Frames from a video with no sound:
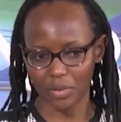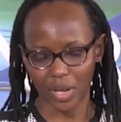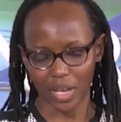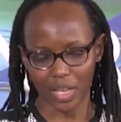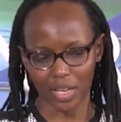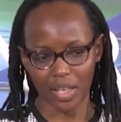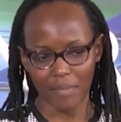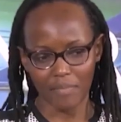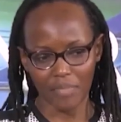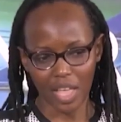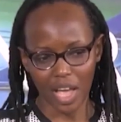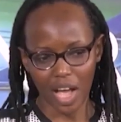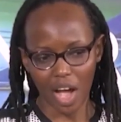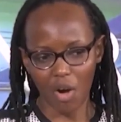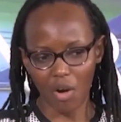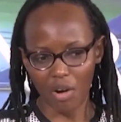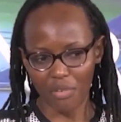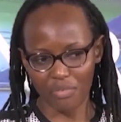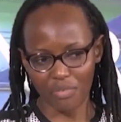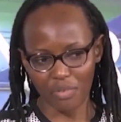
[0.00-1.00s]
We are,
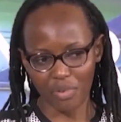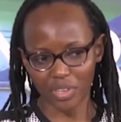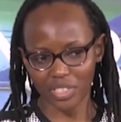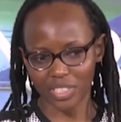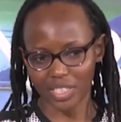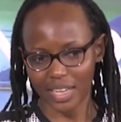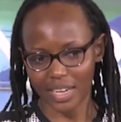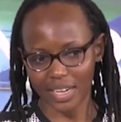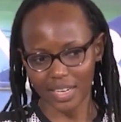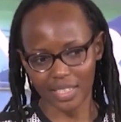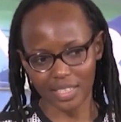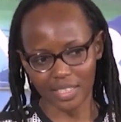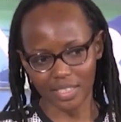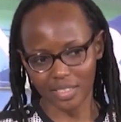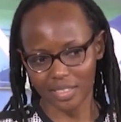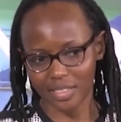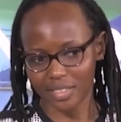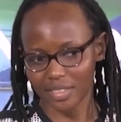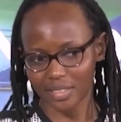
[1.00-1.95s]
our forces are,